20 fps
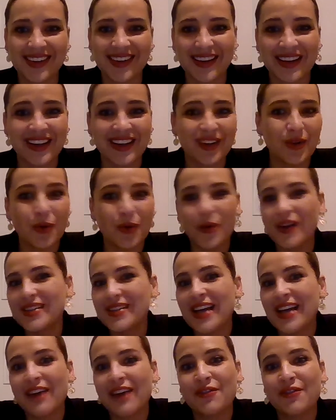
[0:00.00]
You'll always
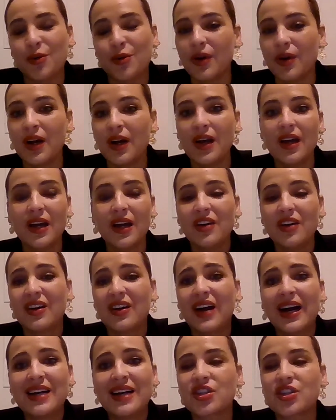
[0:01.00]
have your
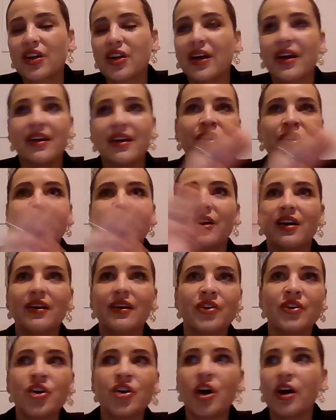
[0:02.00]
guys going,
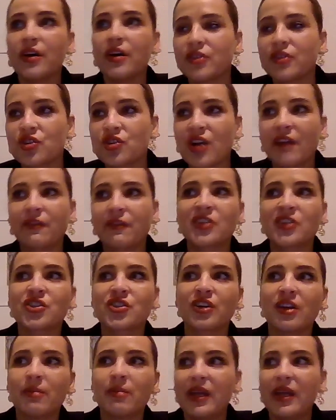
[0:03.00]
no, traffic's going
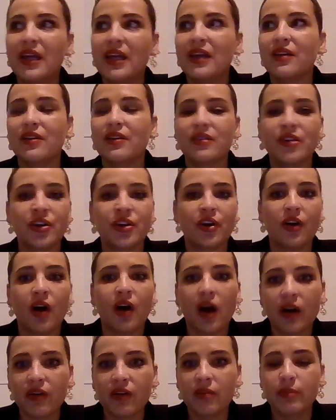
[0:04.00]
to be,
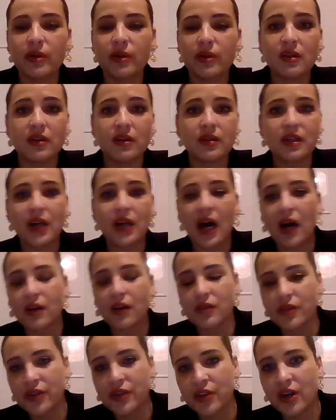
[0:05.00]
horrible.
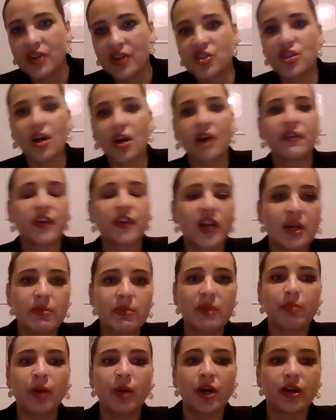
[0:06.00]
Our staff are going to
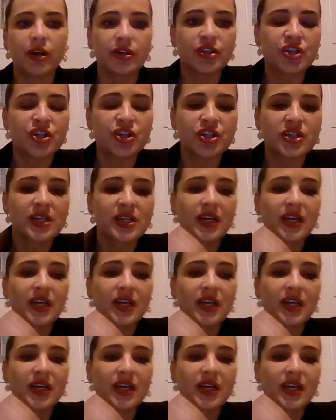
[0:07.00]
be poached.